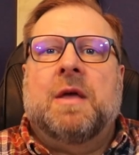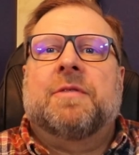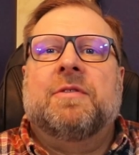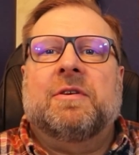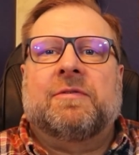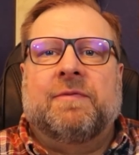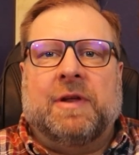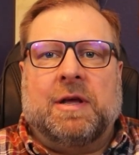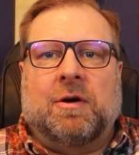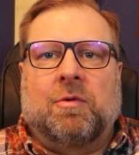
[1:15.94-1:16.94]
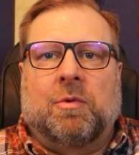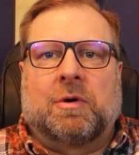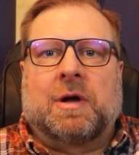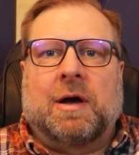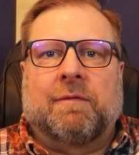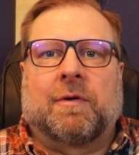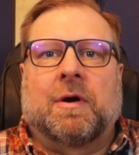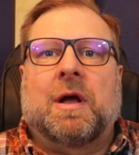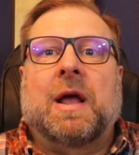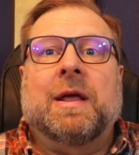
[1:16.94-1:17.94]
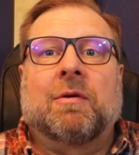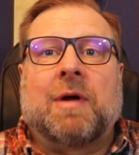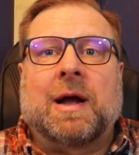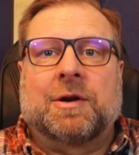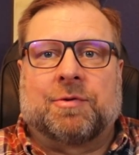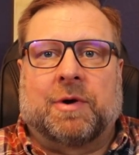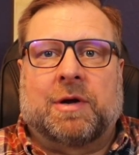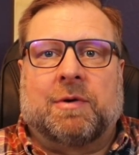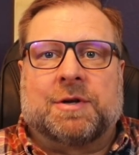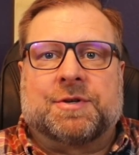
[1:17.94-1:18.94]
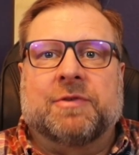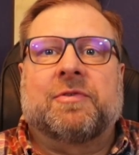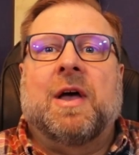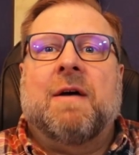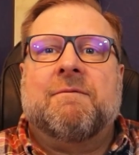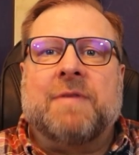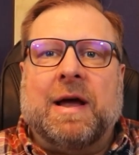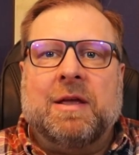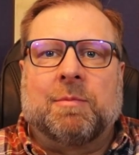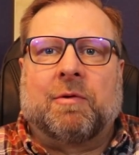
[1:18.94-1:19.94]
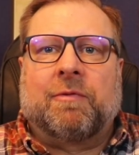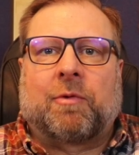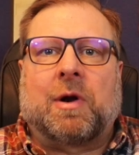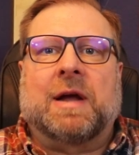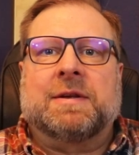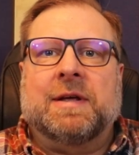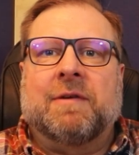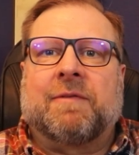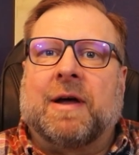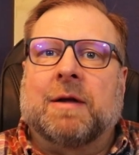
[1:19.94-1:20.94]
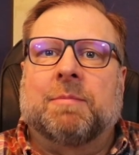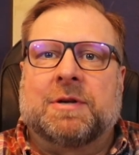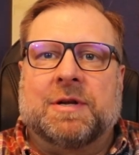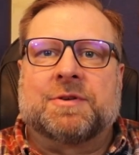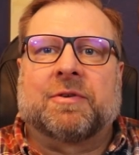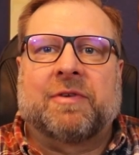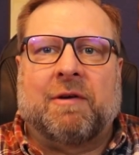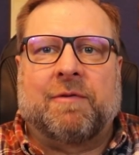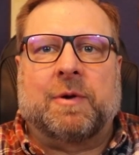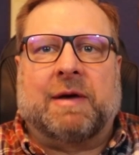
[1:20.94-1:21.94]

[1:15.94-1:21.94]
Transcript: This video will cover interrogatory questions valuable for identifying potential cell phone